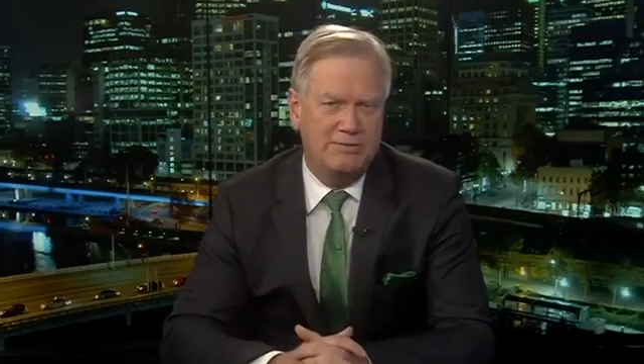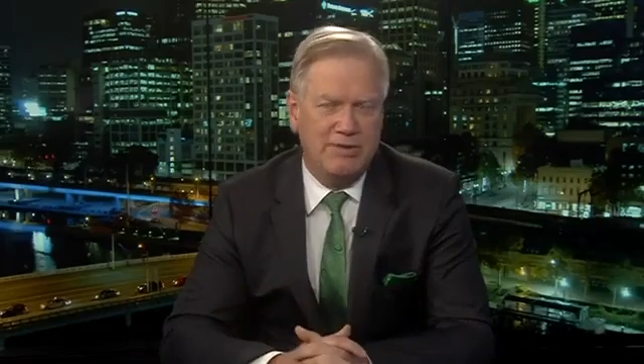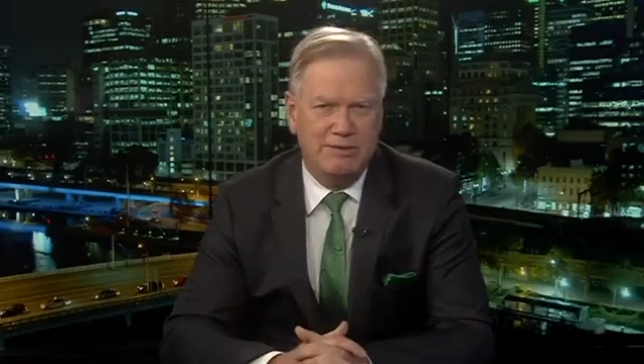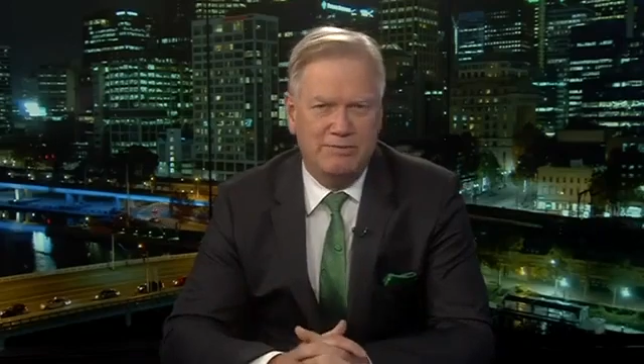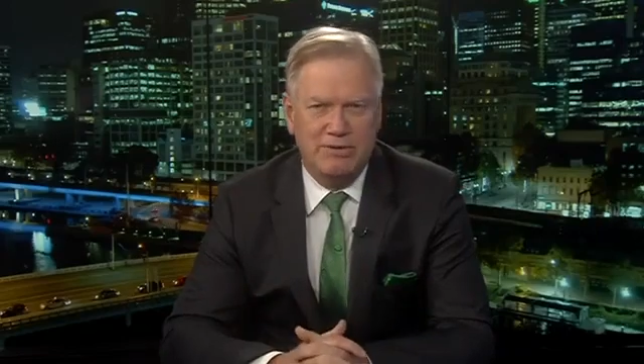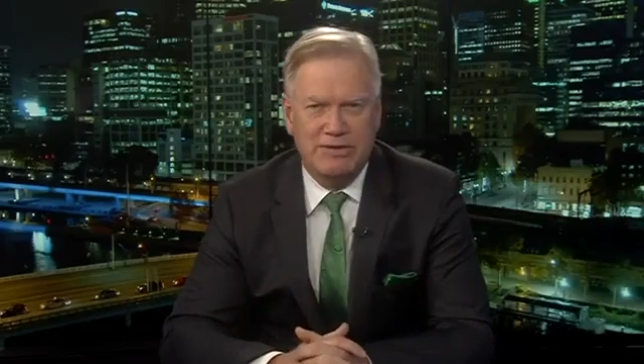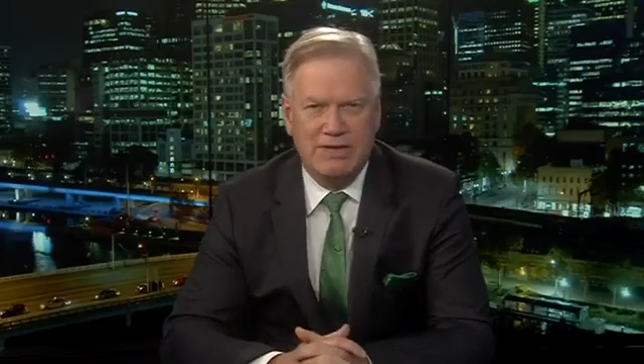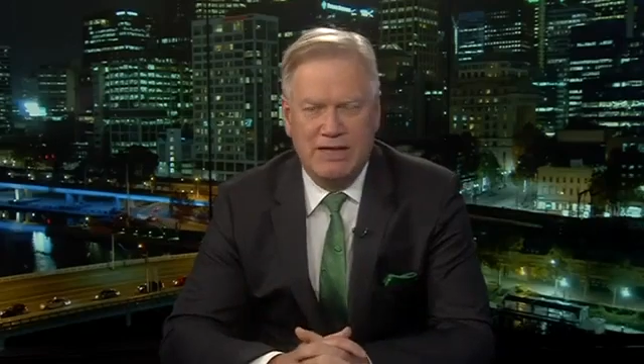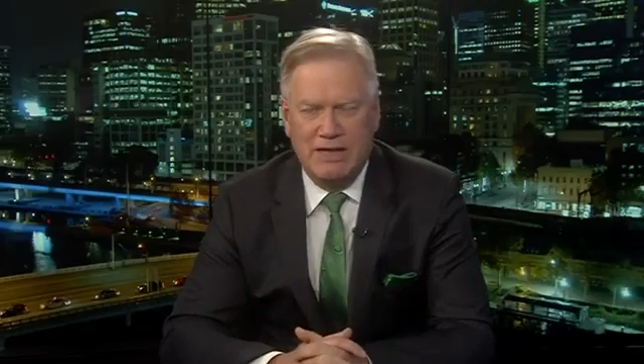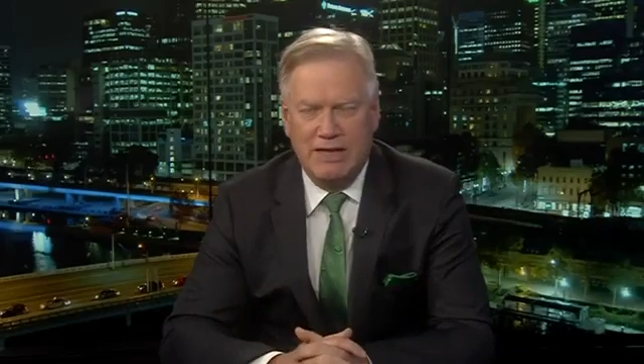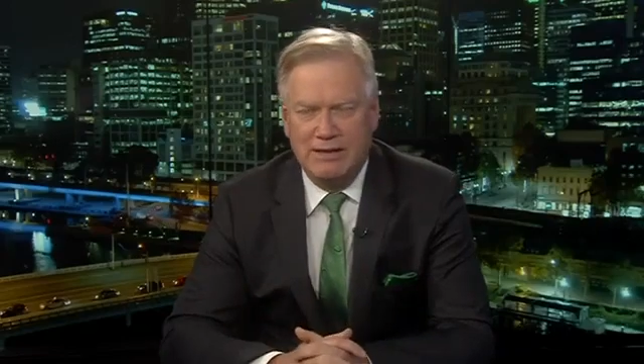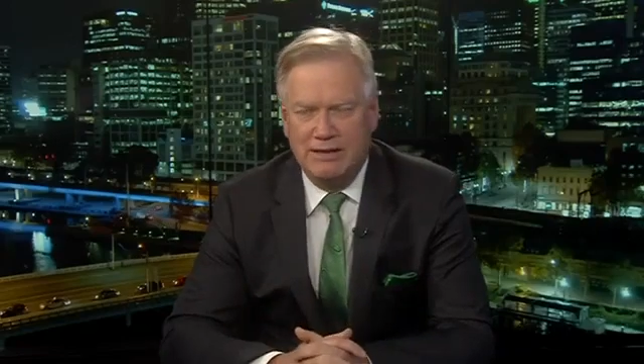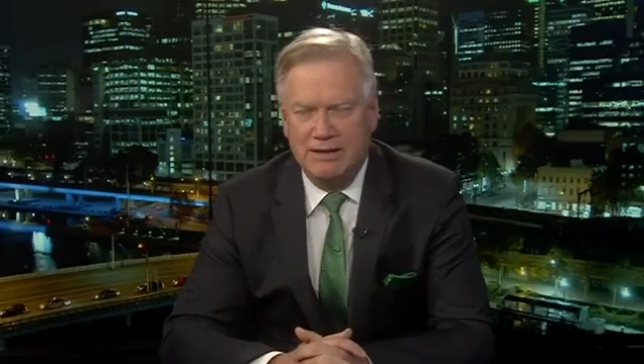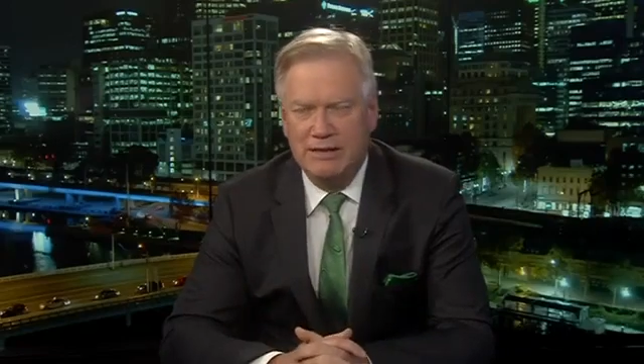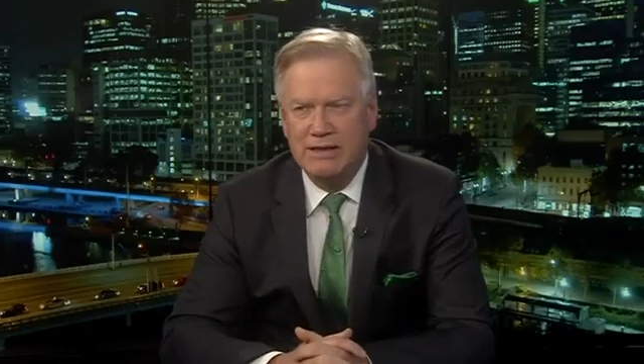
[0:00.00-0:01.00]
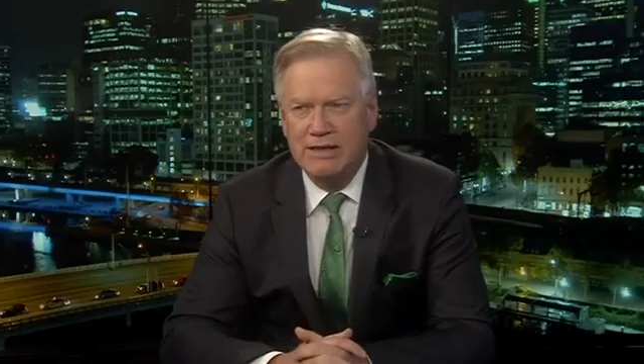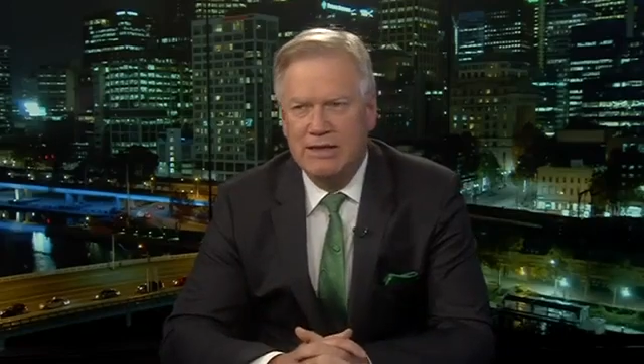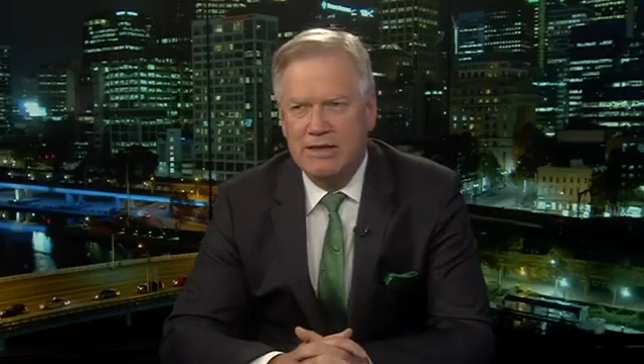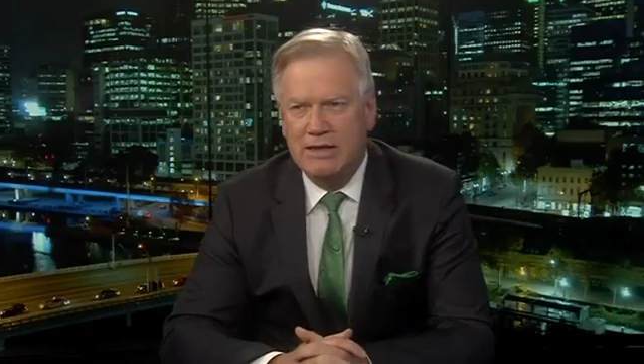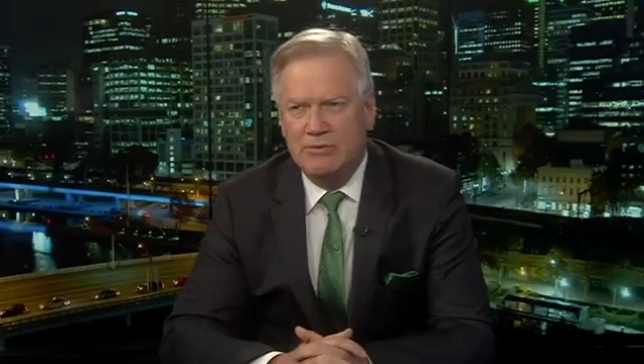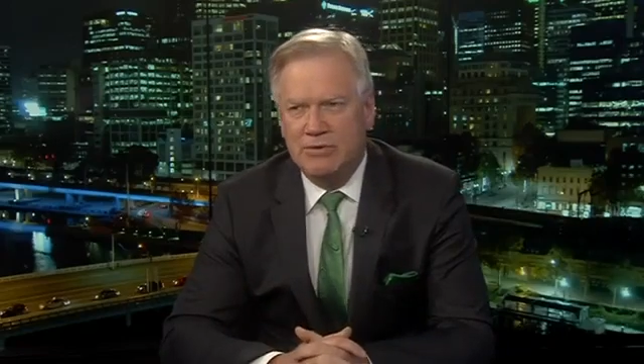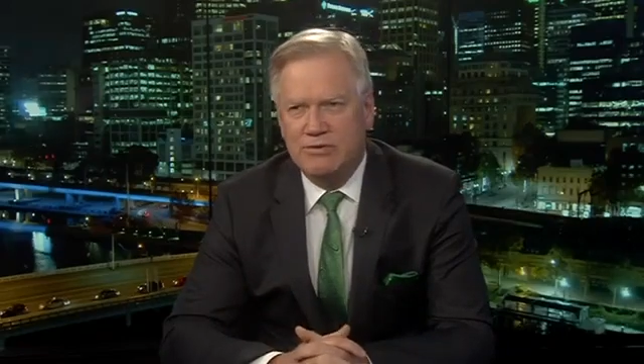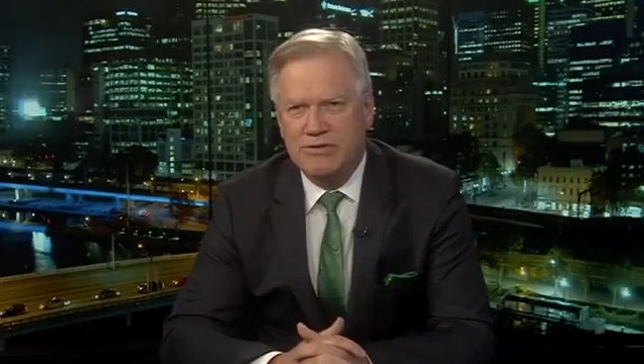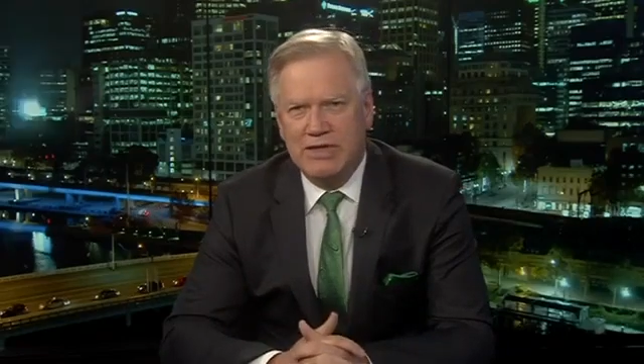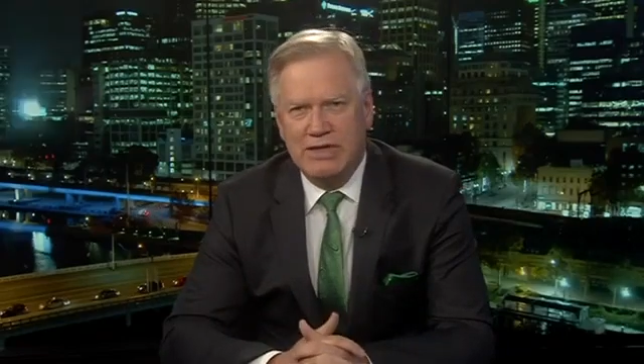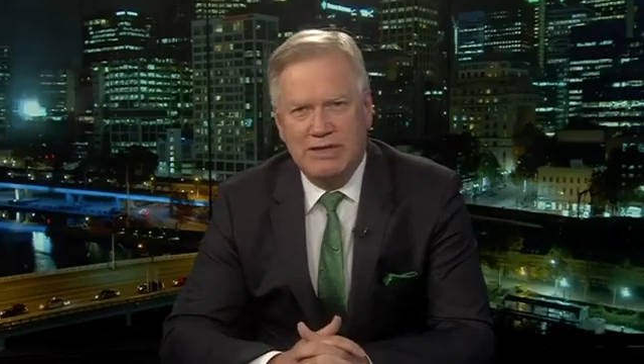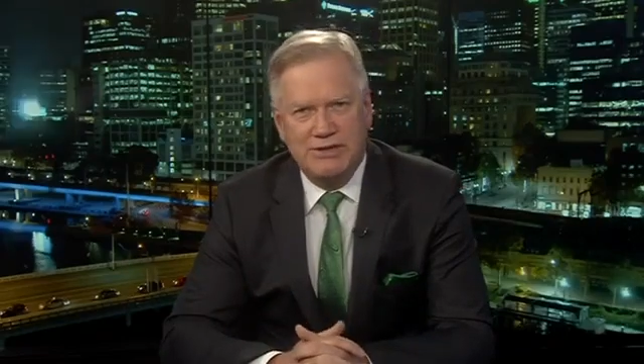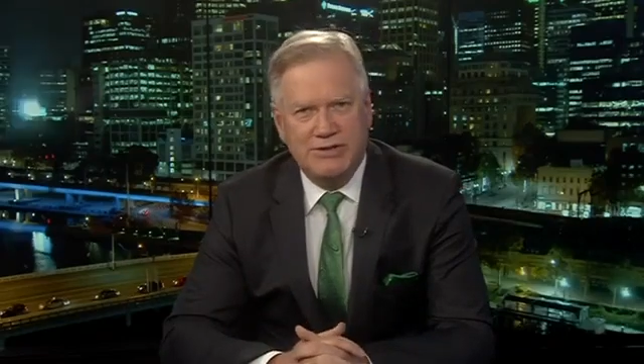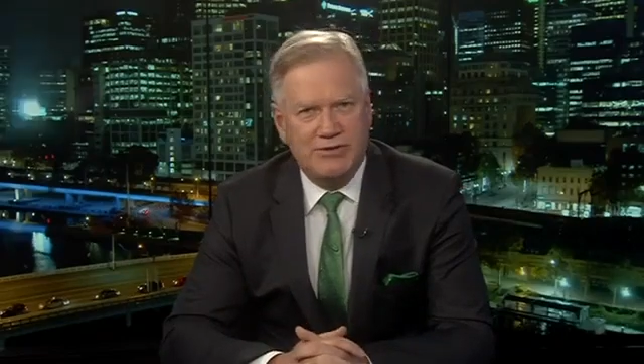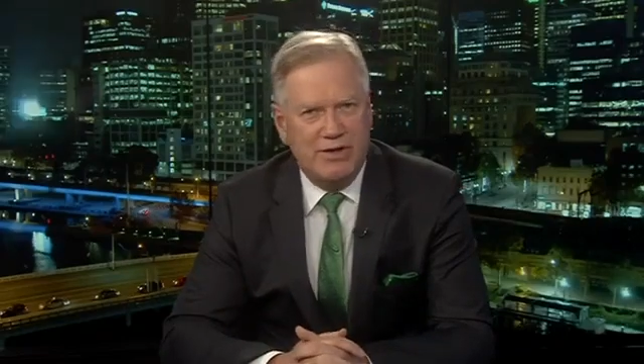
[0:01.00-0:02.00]
people died, and we've
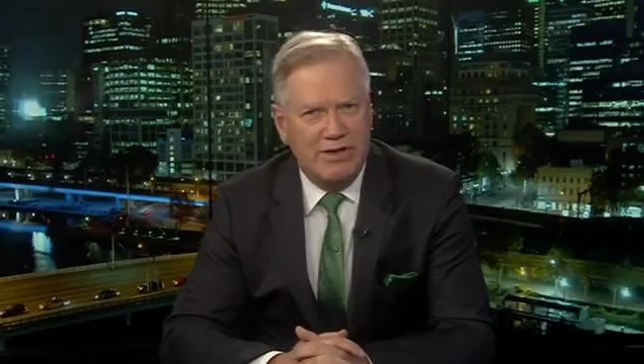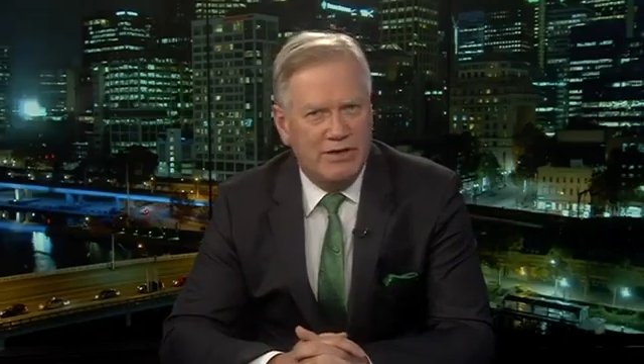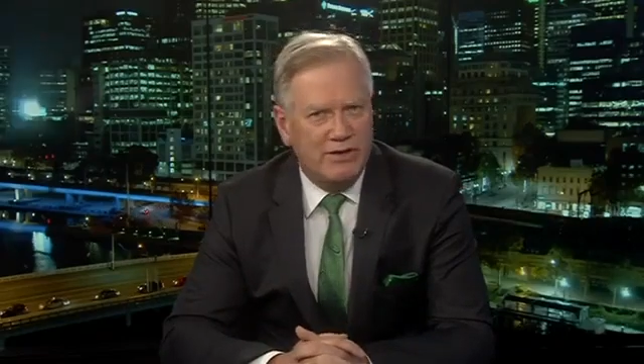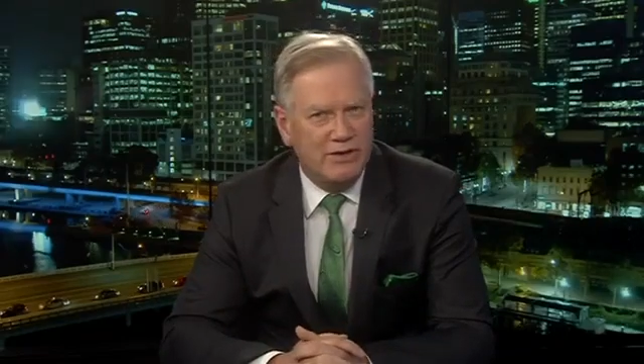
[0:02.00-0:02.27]
seen the Australian